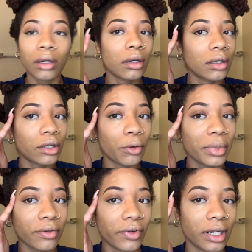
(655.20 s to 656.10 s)
don't be
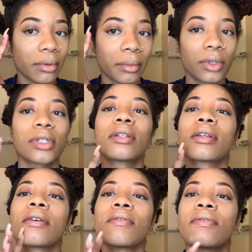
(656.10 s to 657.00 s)
afraid to promote
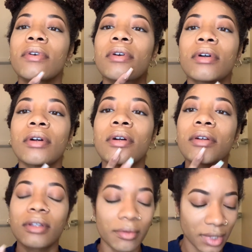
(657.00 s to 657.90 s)
yourself.
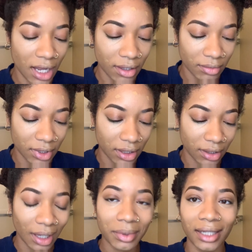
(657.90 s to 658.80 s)
Sometimes
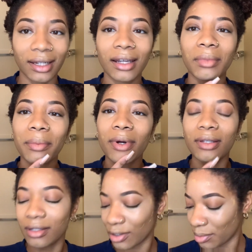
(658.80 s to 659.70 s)
I'm like, dang, am I
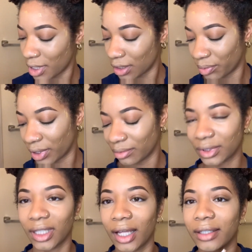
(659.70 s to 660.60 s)
posting too much? But I'm just
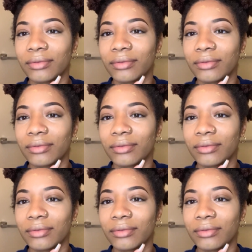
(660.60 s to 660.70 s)
like,